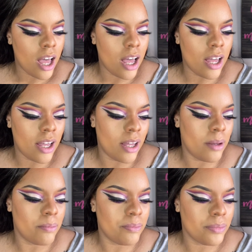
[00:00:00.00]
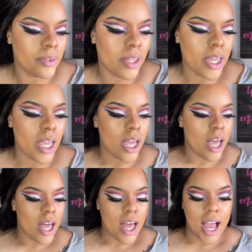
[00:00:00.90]

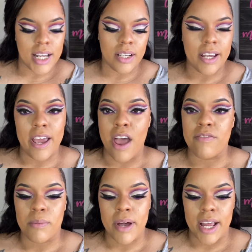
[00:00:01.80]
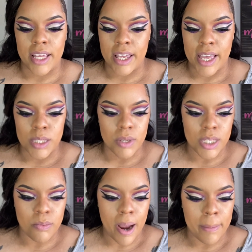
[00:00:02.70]
I know everybody is
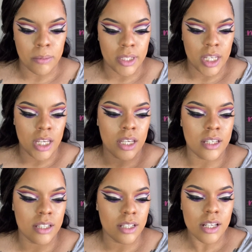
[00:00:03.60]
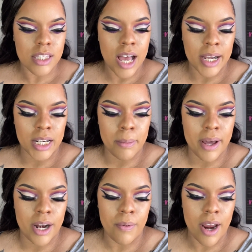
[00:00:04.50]
probably talking
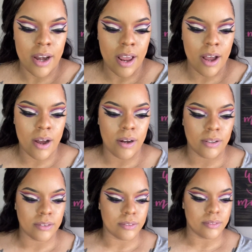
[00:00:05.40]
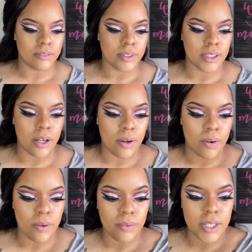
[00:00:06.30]
about it right now,
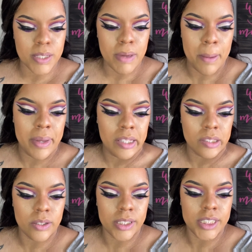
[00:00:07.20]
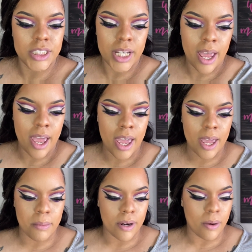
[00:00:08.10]
so this might be a little cliche,
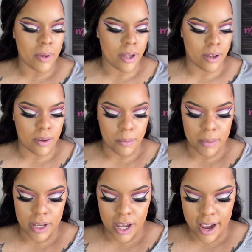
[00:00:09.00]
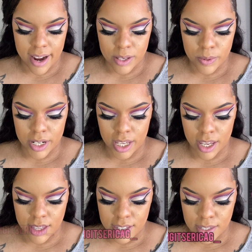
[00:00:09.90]
but oh well. But I just want to get
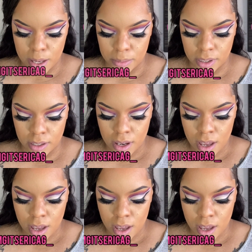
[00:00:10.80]
into something.